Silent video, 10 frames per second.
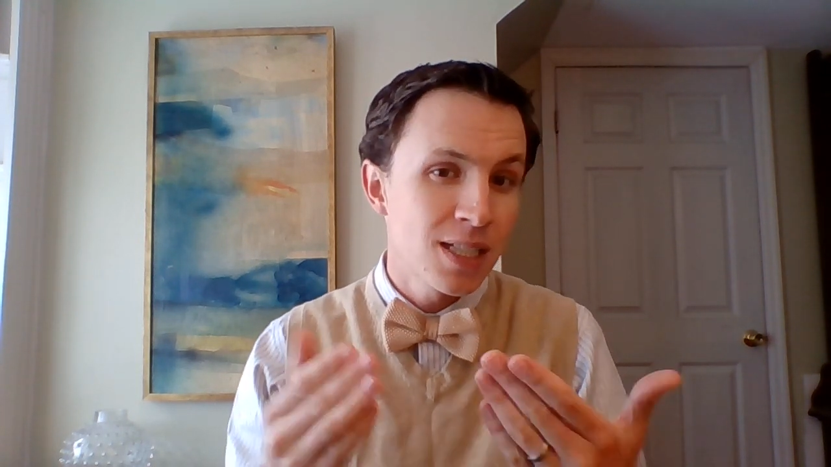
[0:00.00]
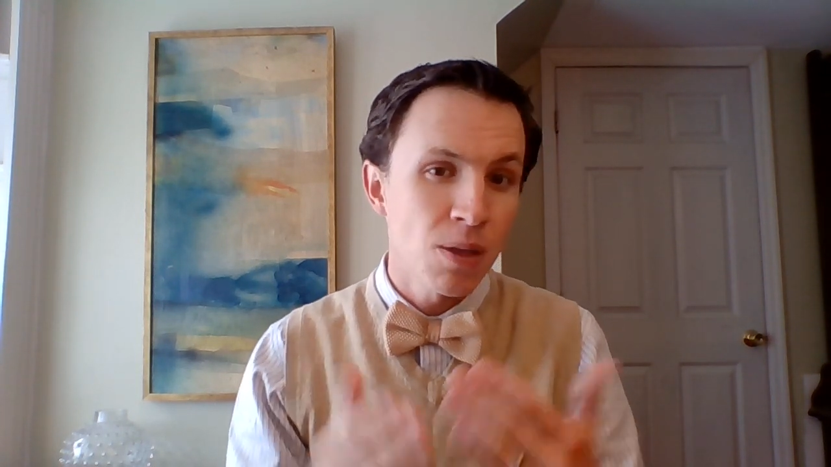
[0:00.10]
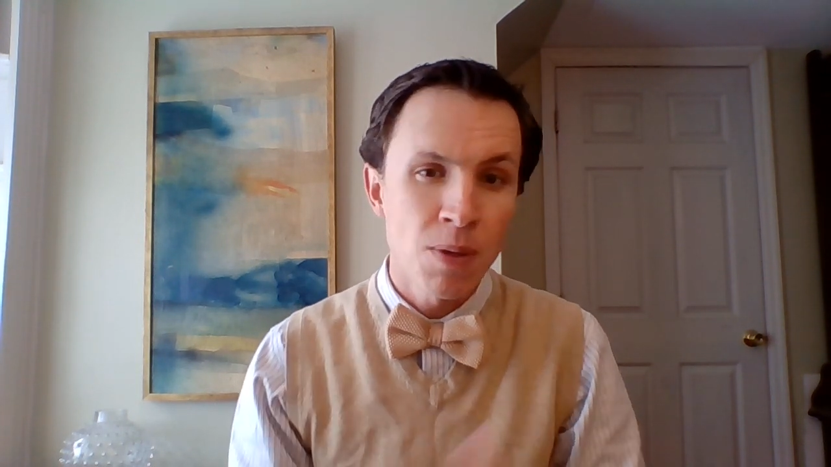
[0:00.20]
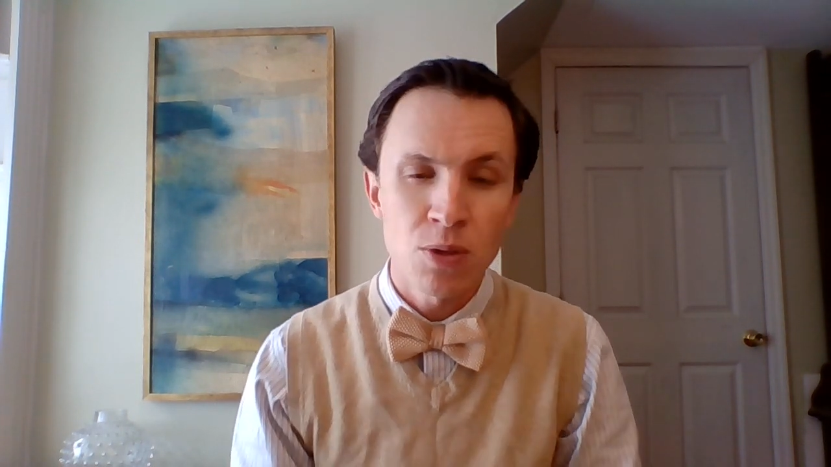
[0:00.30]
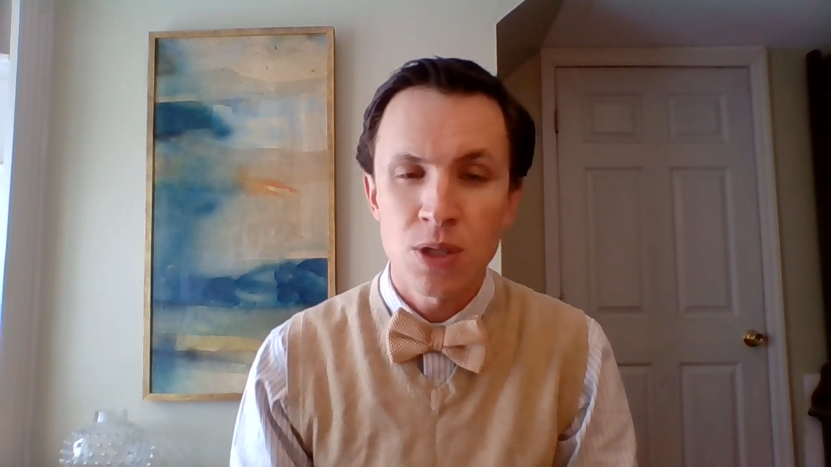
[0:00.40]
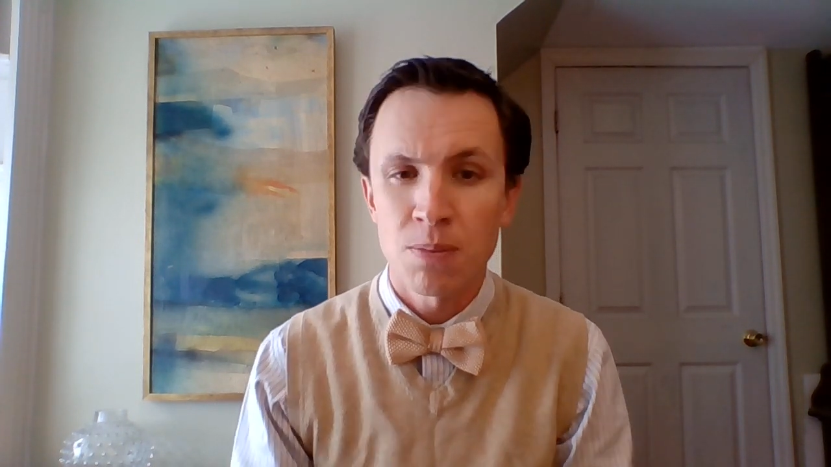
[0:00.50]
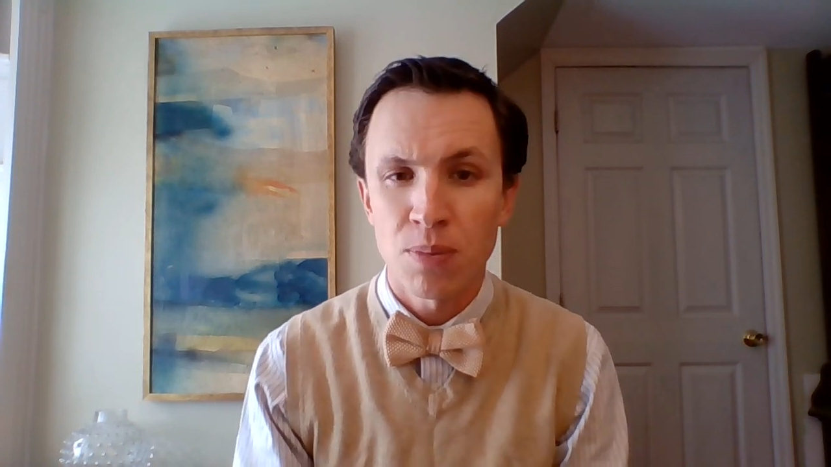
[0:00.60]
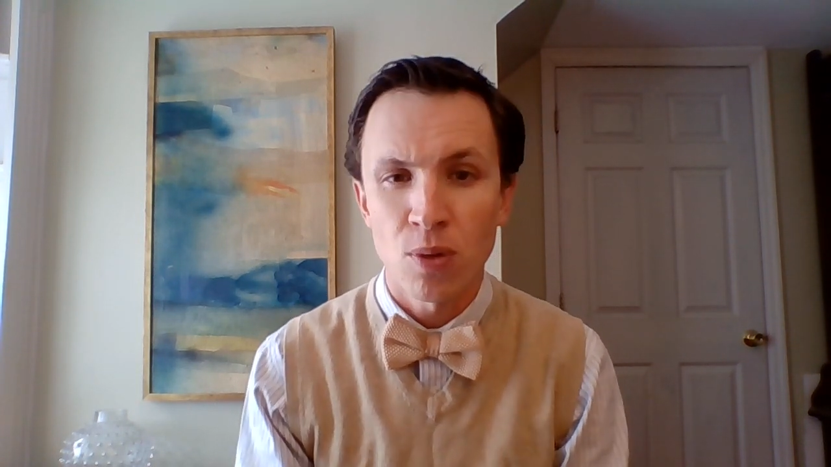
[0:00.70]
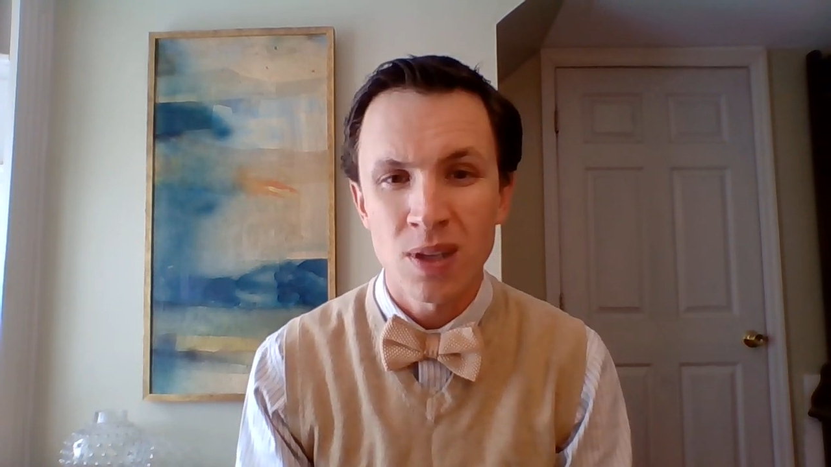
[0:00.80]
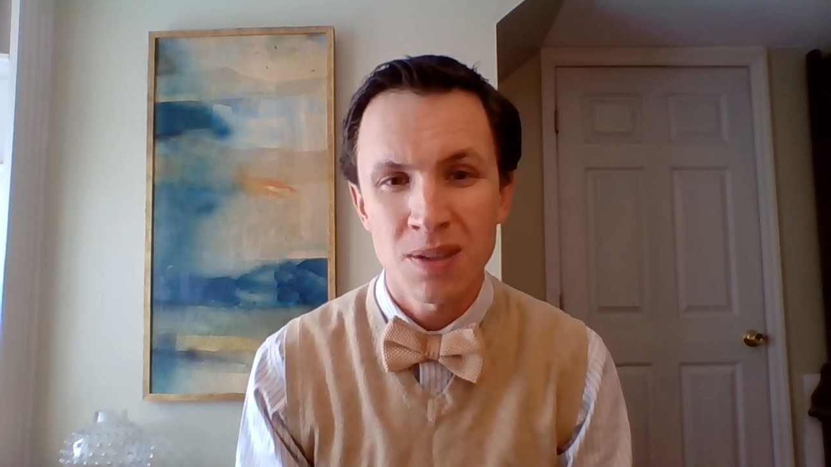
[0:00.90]
it's the most
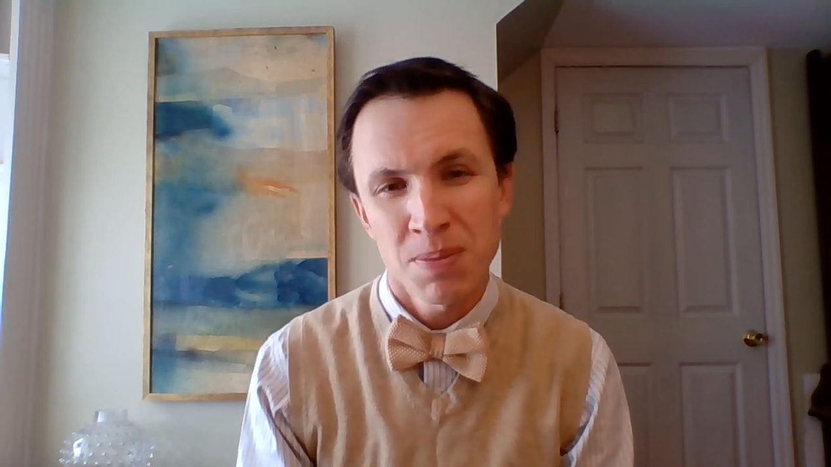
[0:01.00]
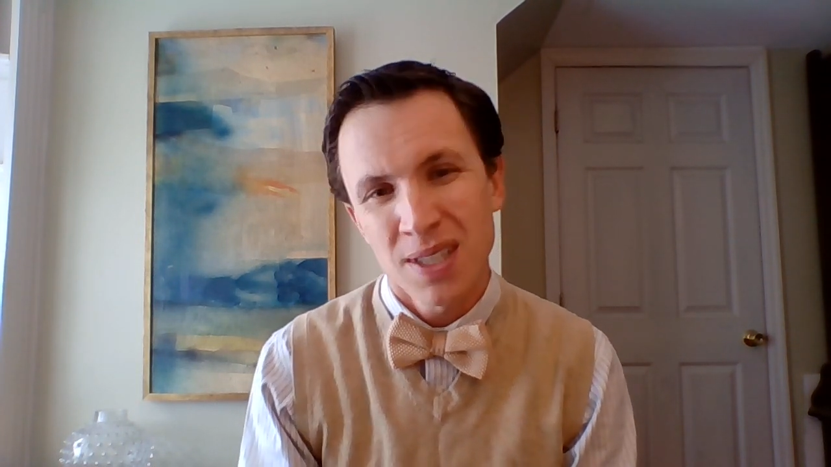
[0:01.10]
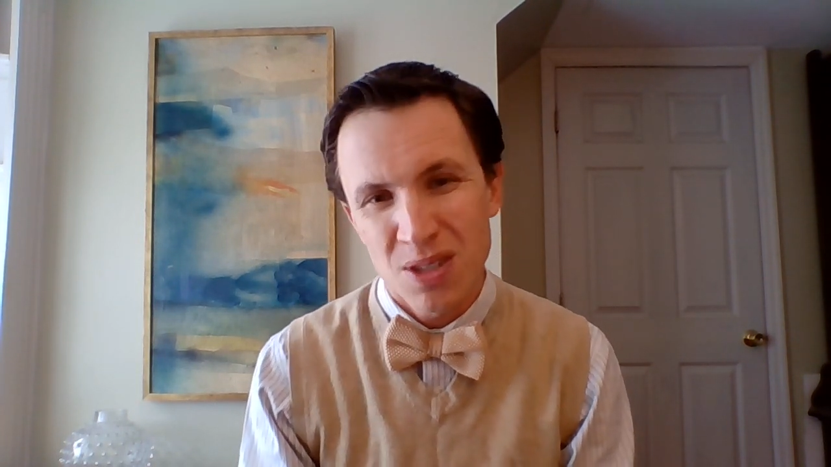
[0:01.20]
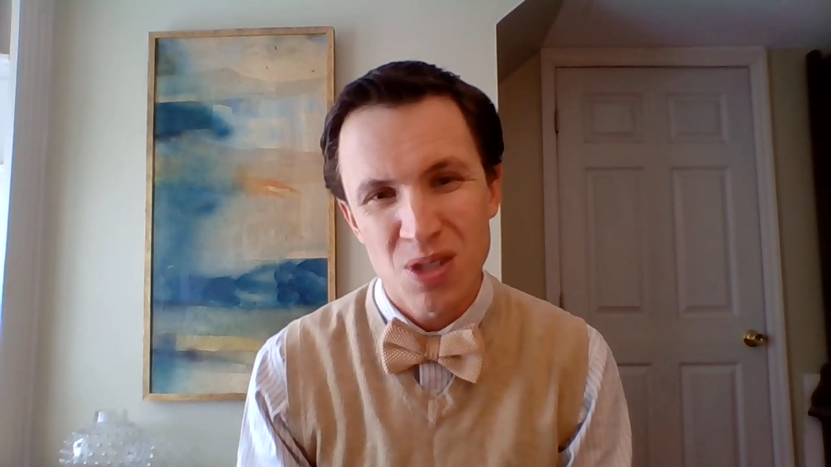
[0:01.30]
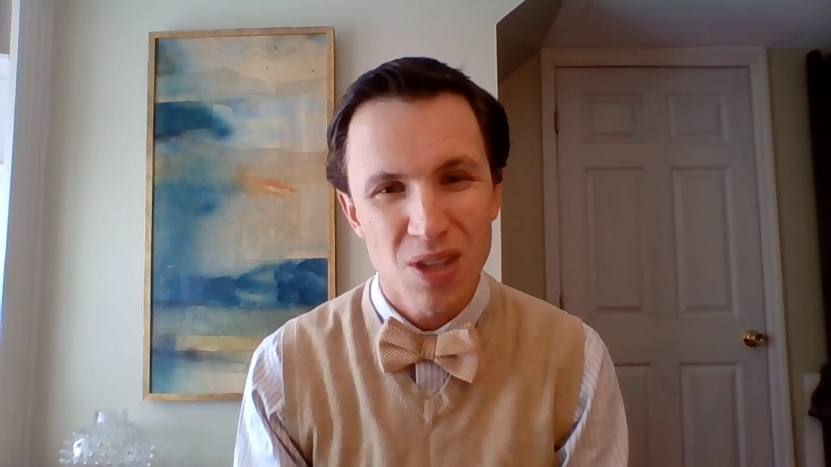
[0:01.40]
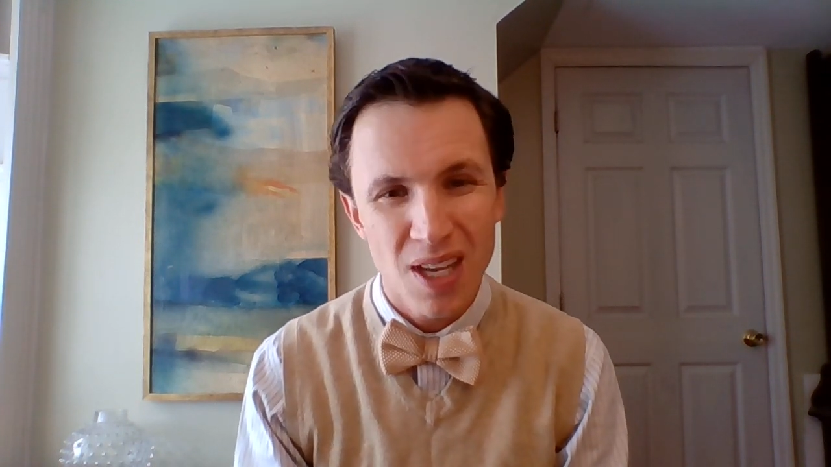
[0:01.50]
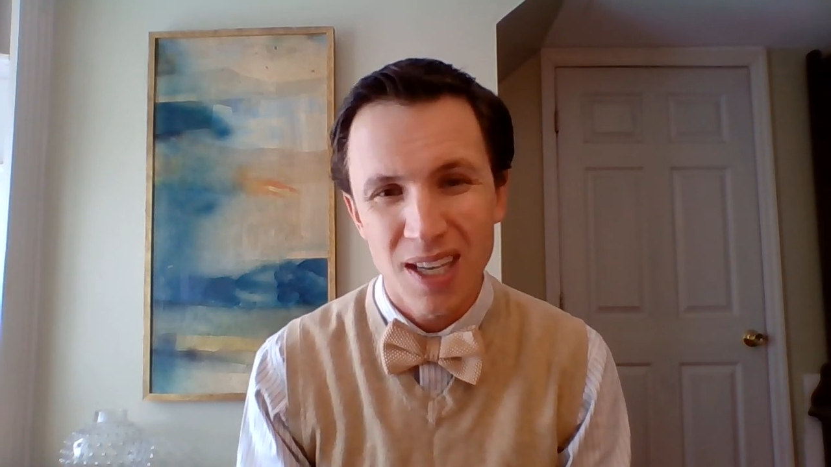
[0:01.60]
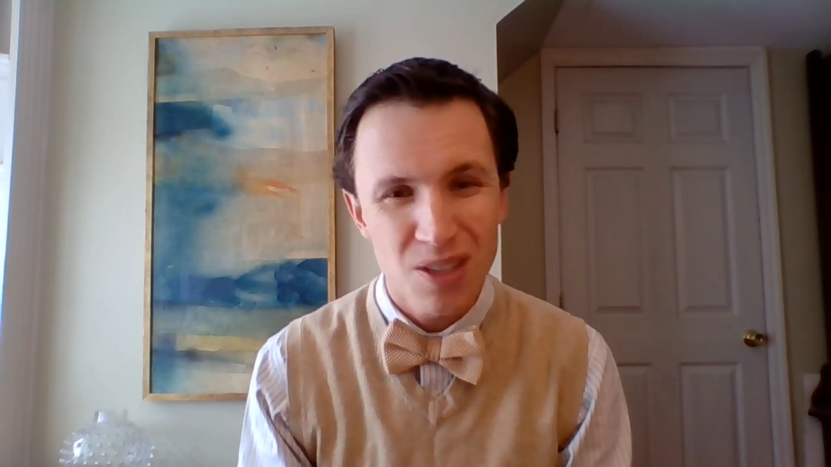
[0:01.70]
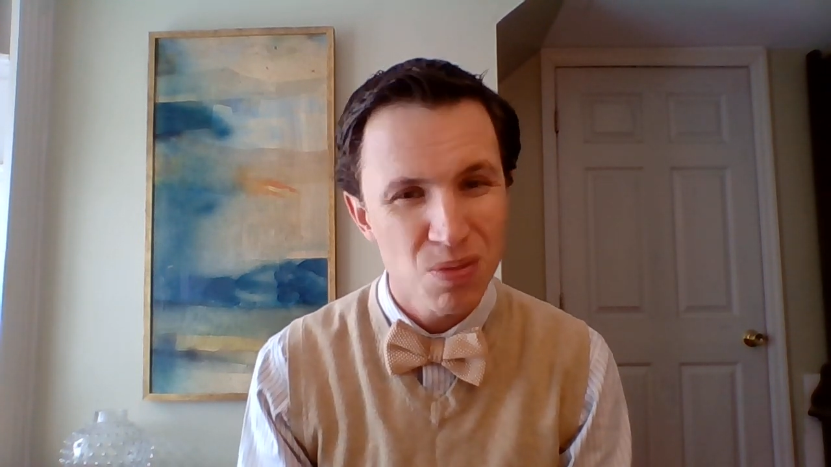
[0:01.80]
important, but here's the thing.